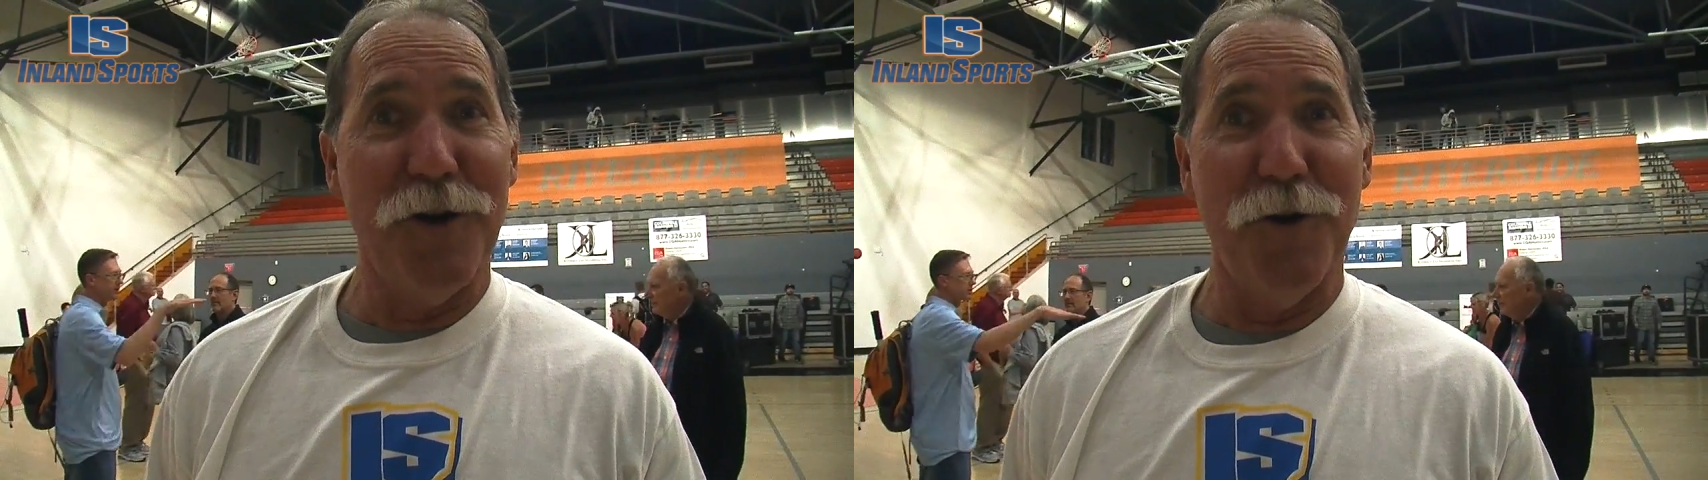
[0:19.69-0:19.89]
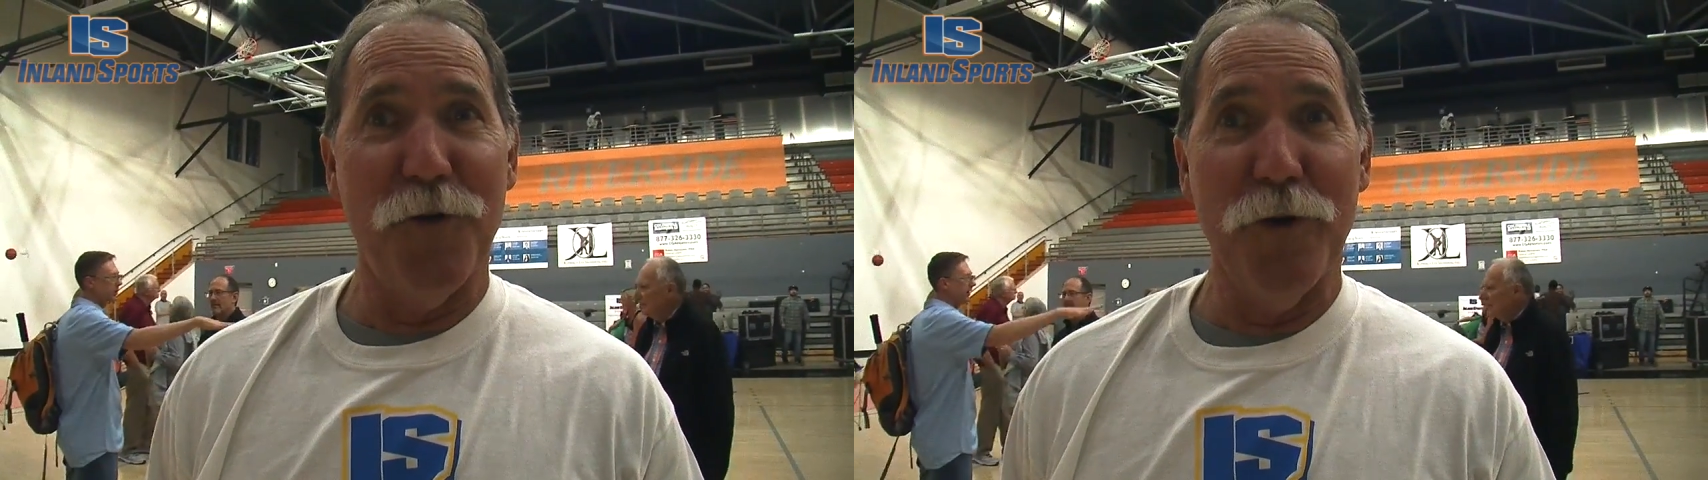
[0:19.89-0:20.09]

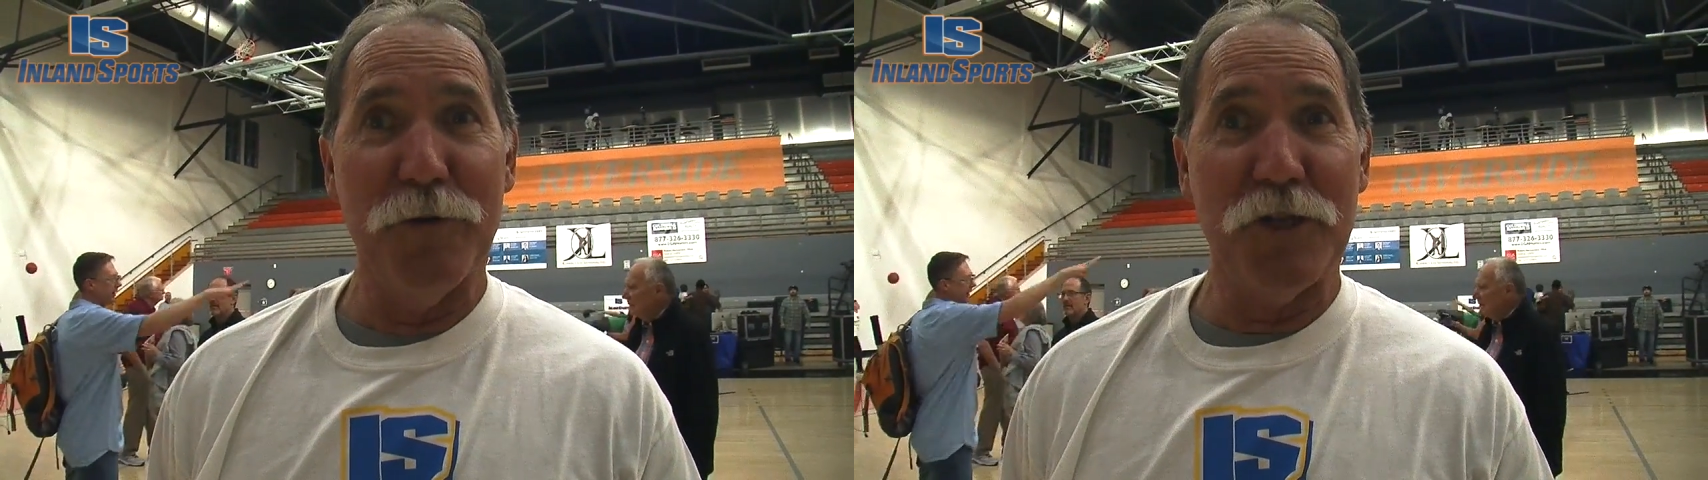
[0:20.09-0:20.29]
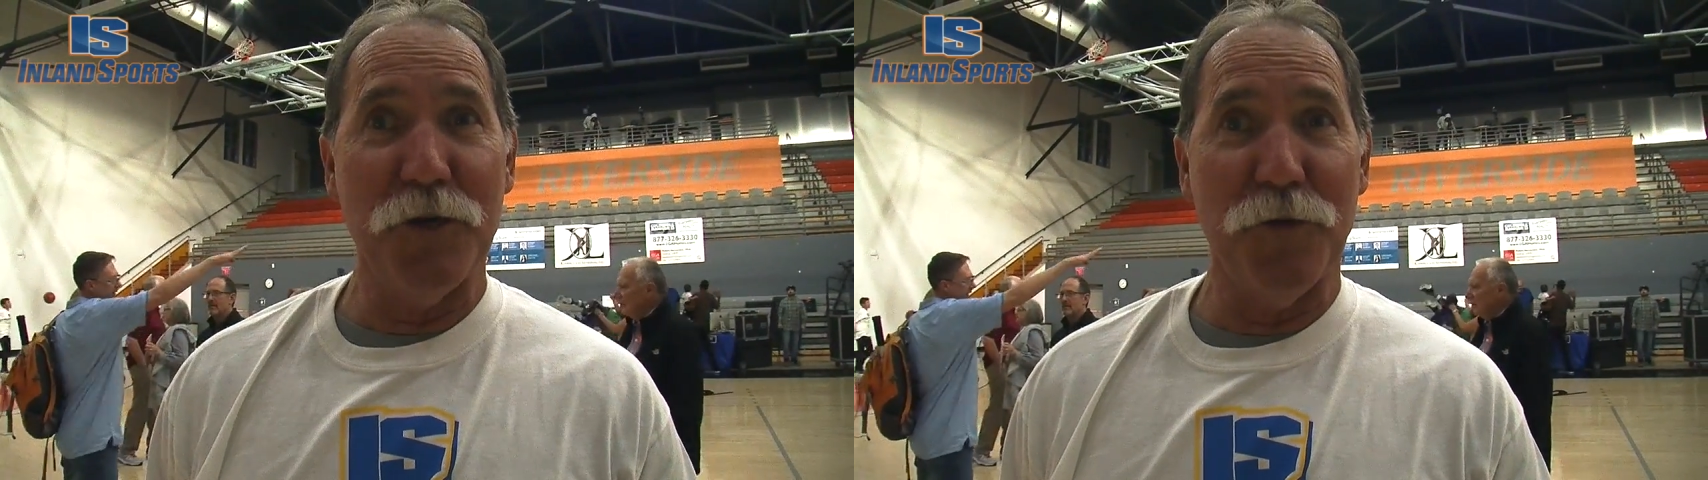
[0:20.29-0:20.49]
so we
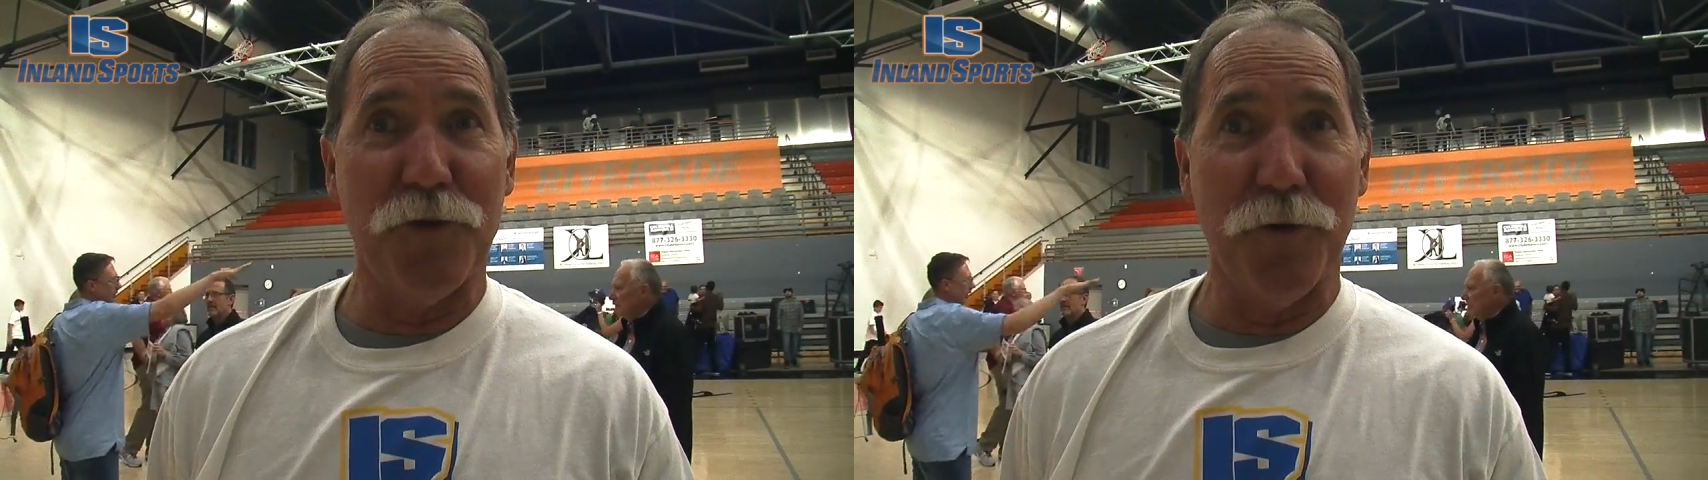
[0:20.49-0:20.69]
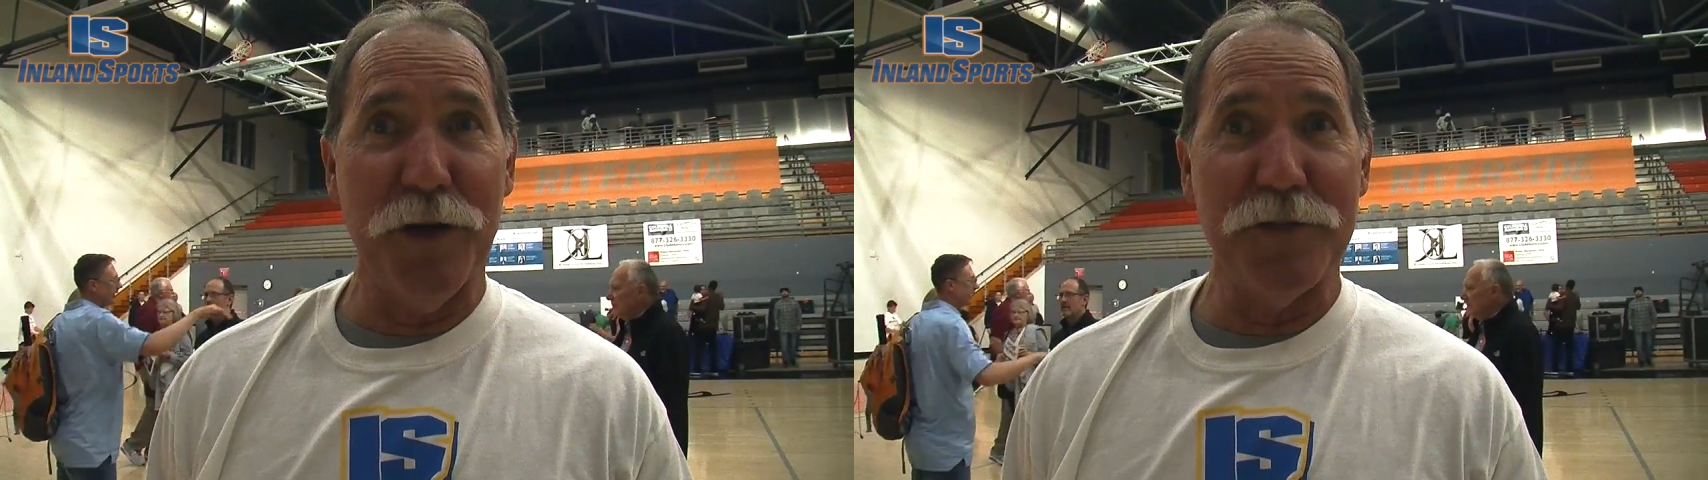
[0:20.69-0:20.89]
were
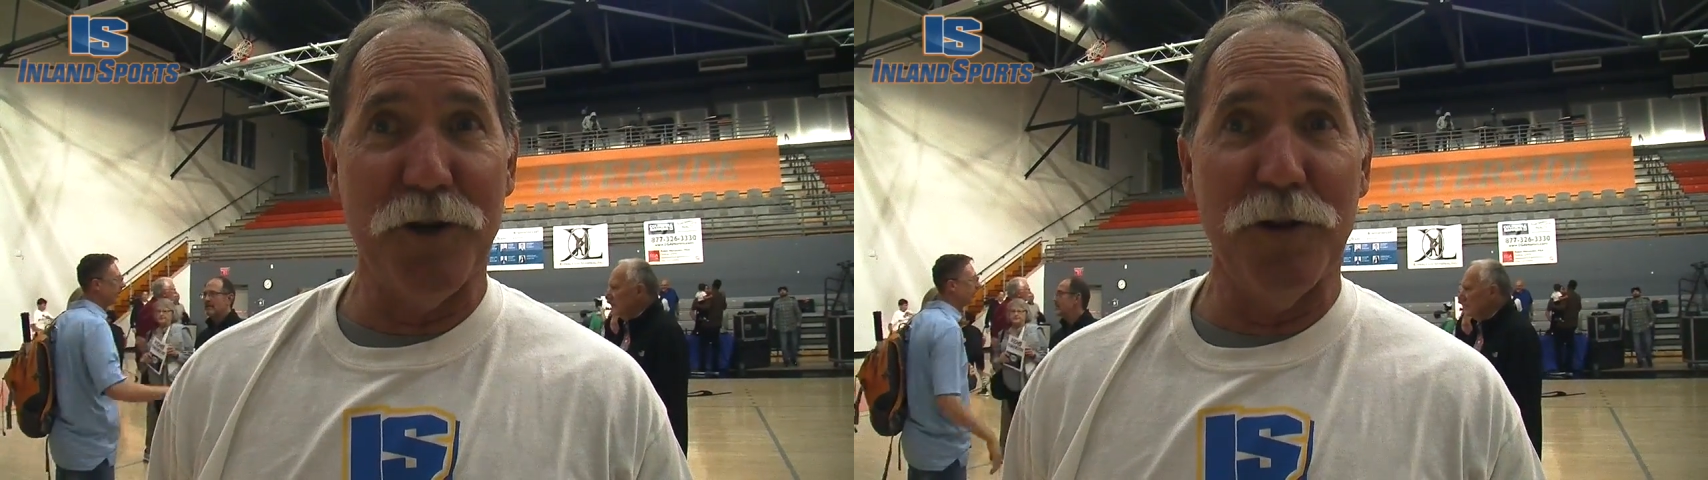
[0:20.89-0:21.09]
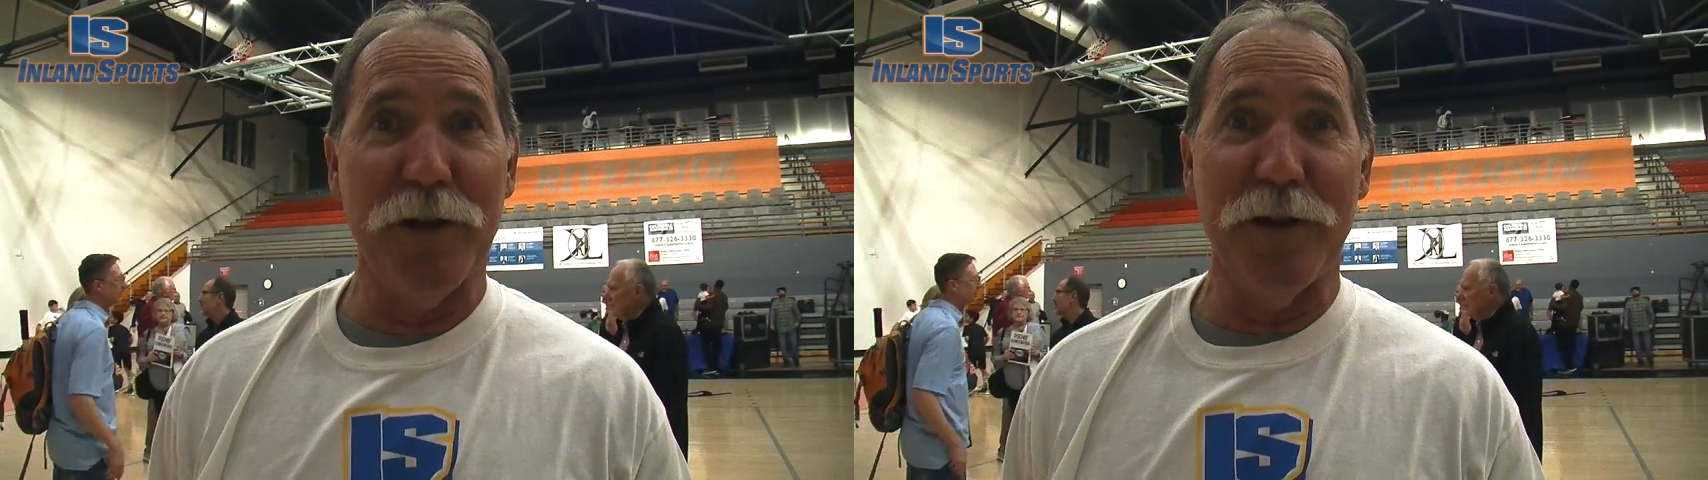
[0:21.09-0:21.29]
shooting threes
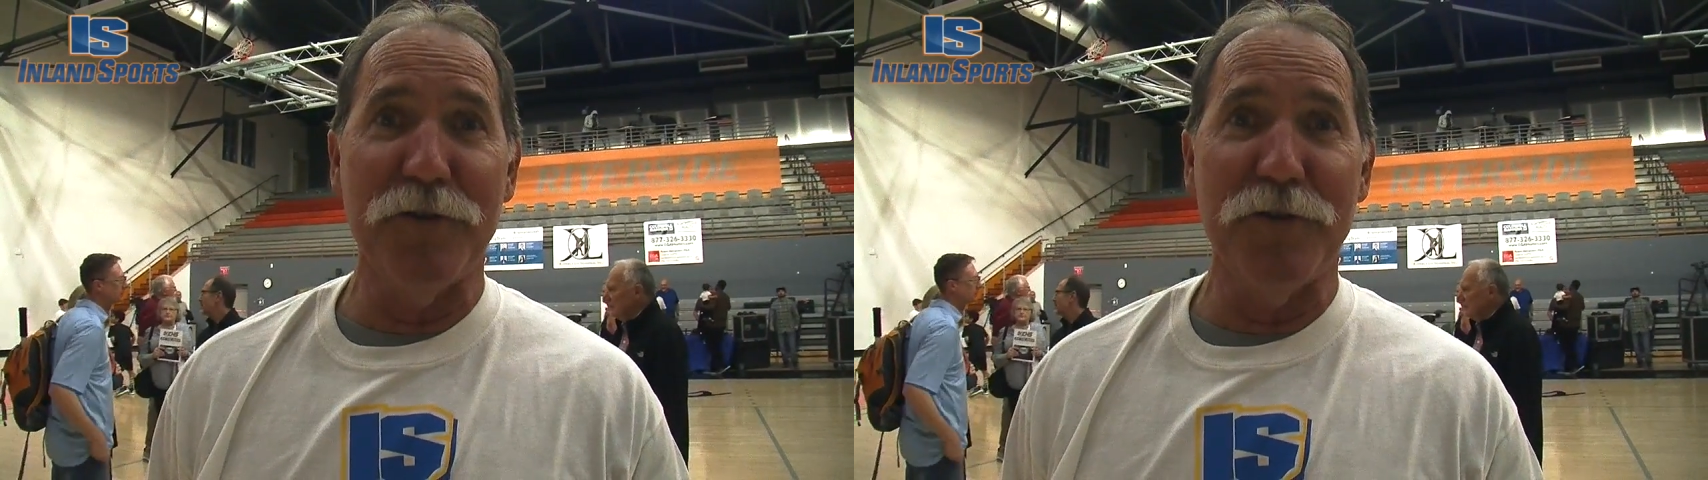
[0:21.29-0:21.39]
early,